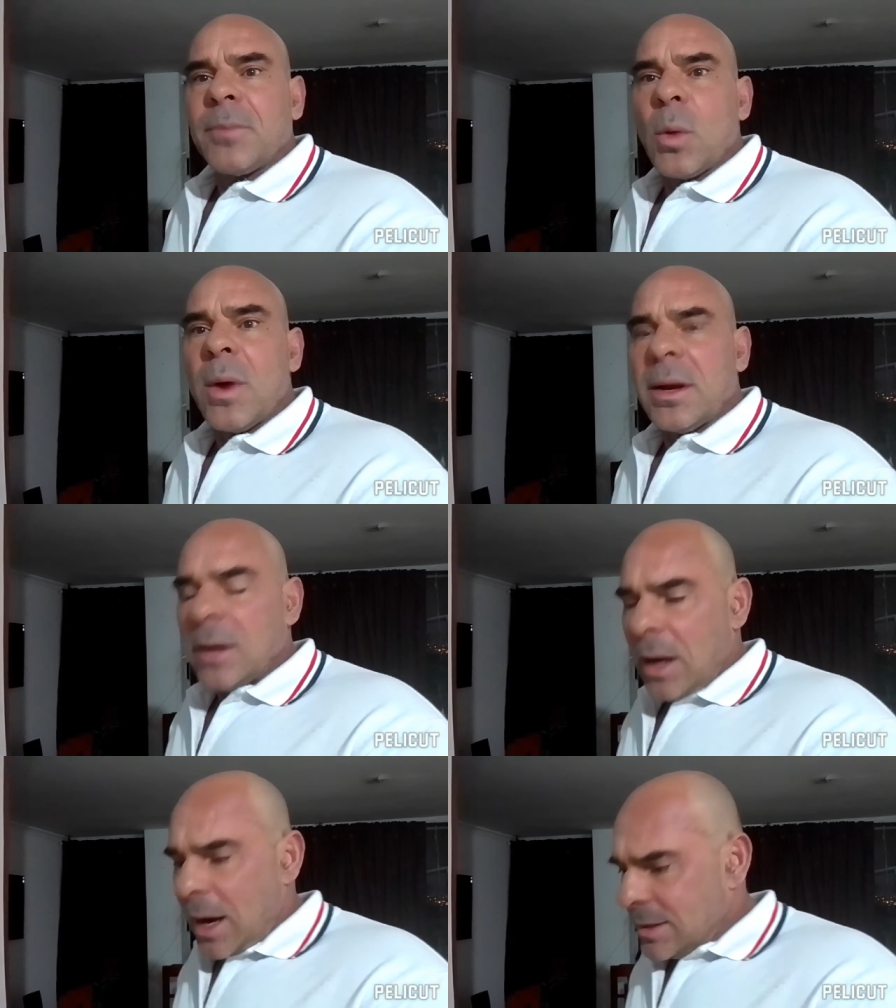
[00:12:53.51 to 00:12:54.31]
when
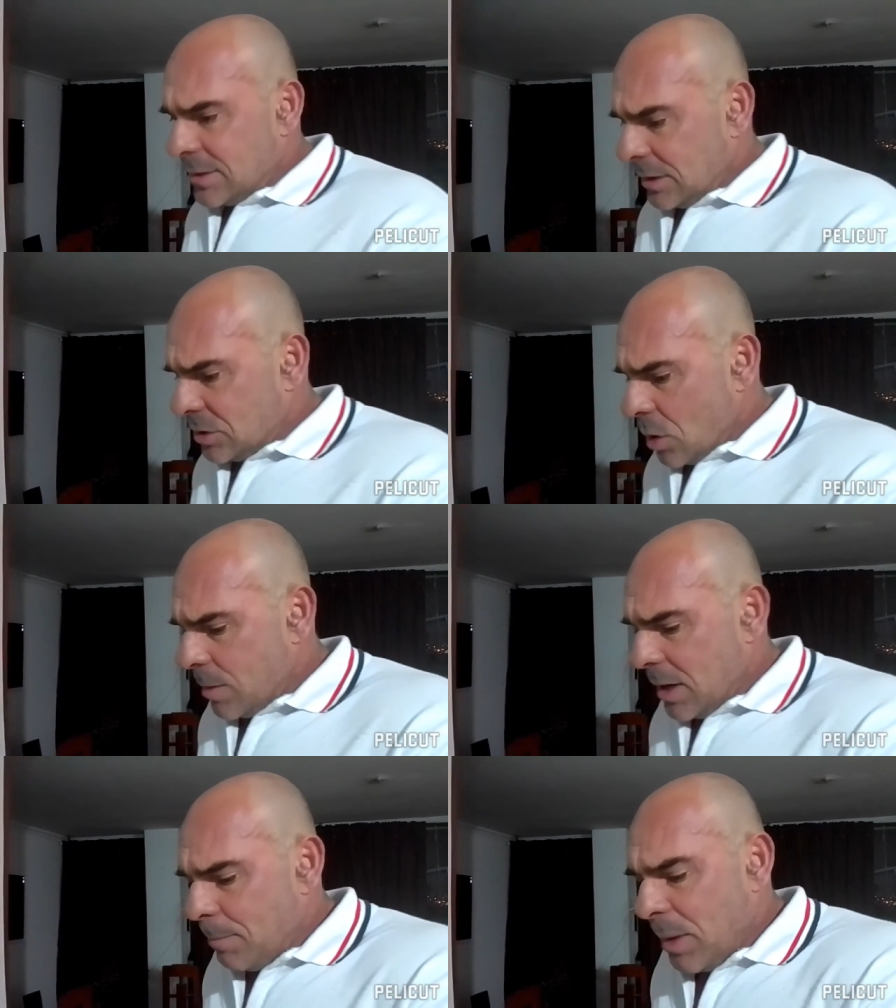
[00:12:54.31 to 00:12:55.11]
I see so
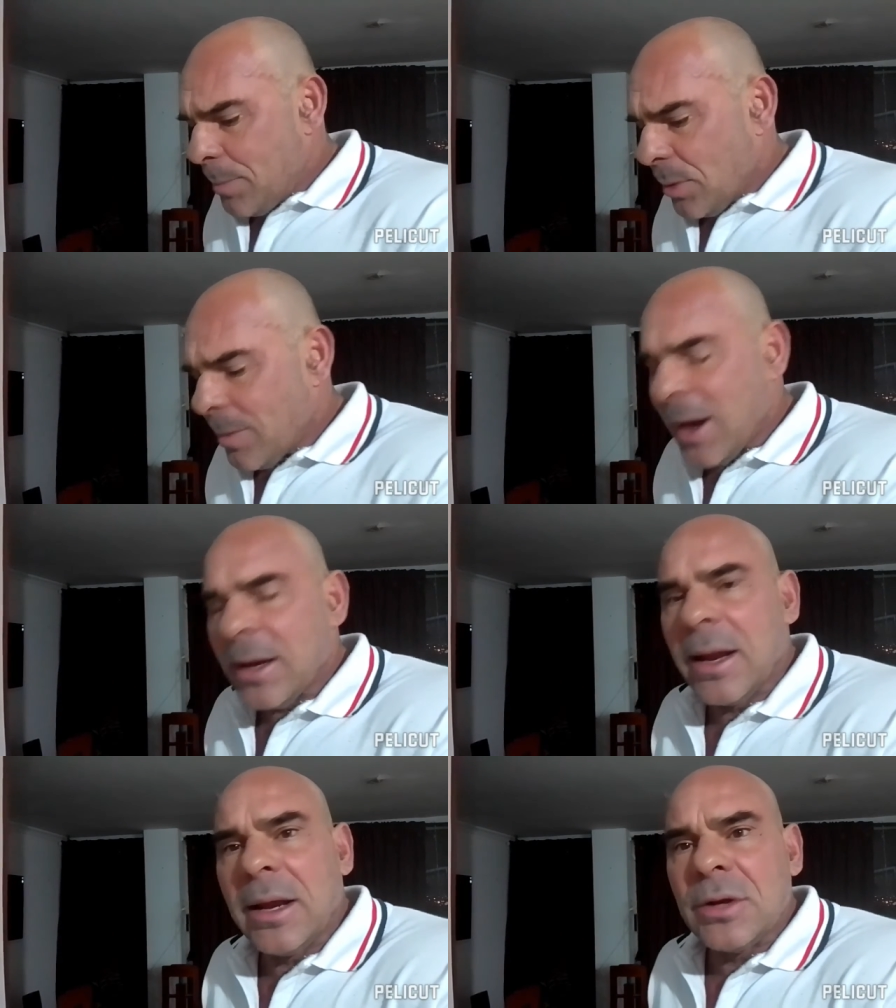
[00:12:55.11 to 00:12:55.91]
many people my
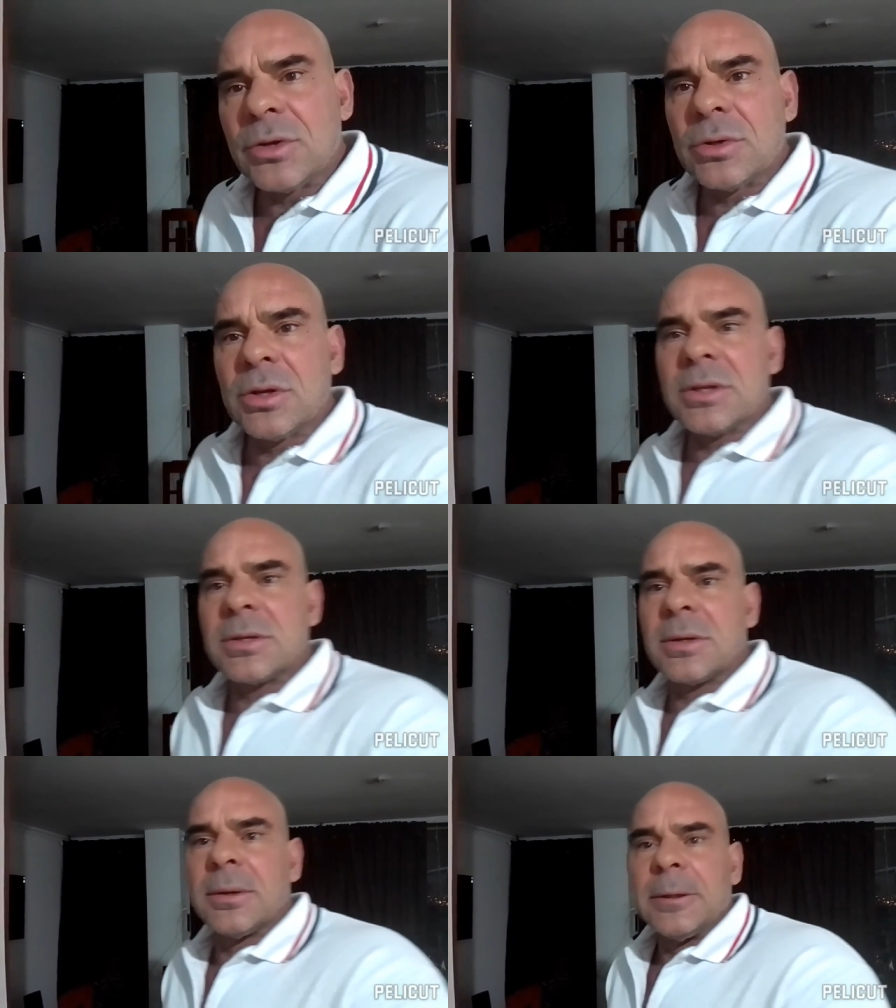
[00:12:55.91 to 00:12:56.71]
age
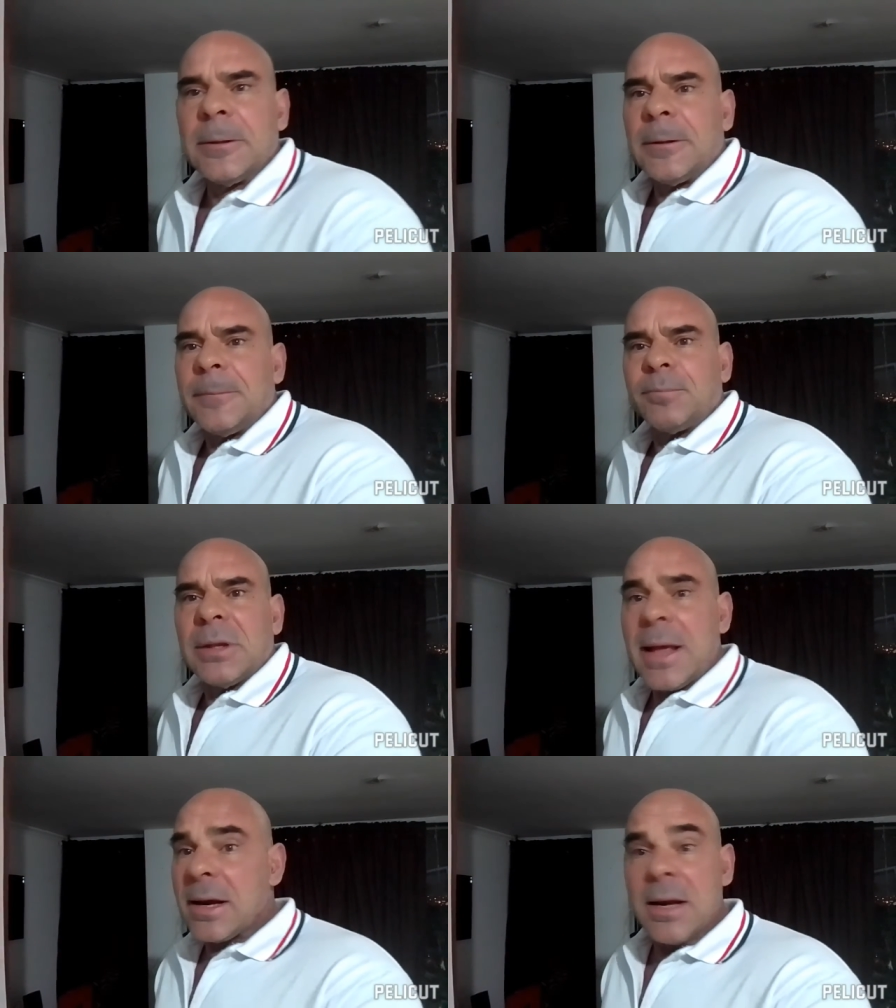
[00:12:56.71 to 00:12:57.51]
just
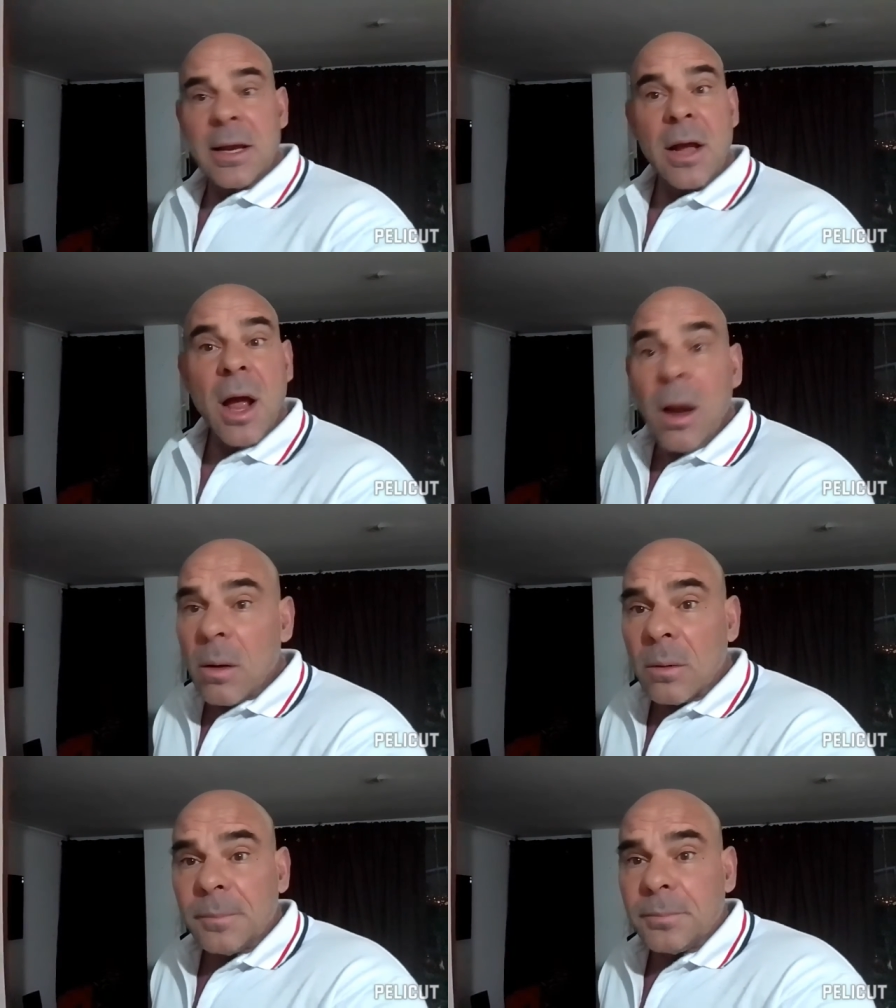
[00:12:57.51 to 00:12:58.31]
letting it
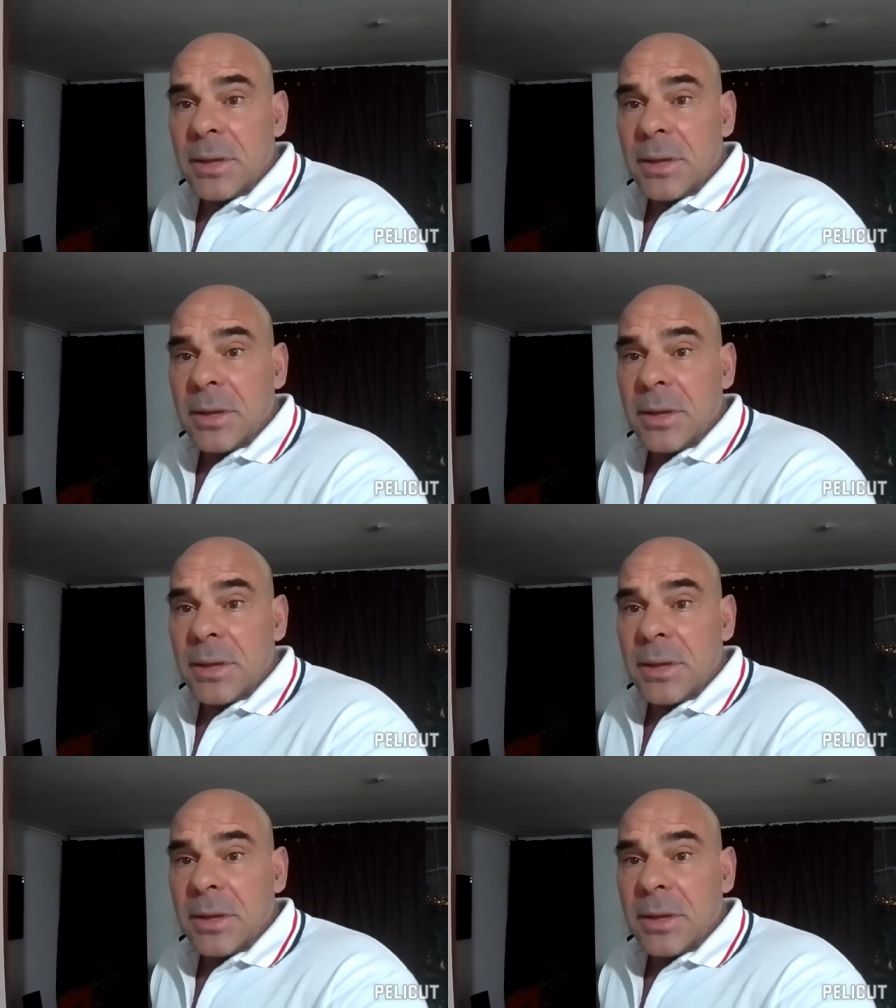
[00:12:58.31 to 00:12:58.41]
go.